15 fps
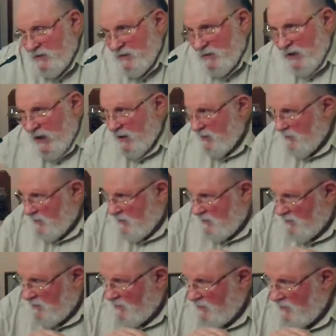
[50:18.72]
light
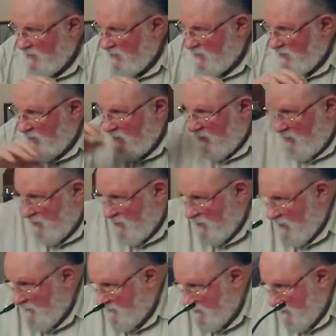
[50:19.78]

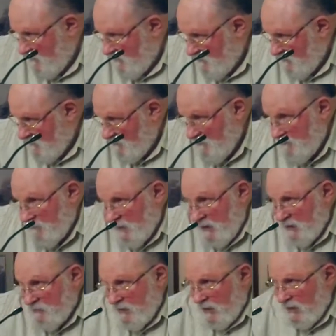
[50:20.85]
left and
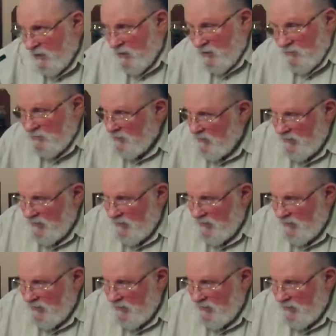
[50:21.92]
penetrated in there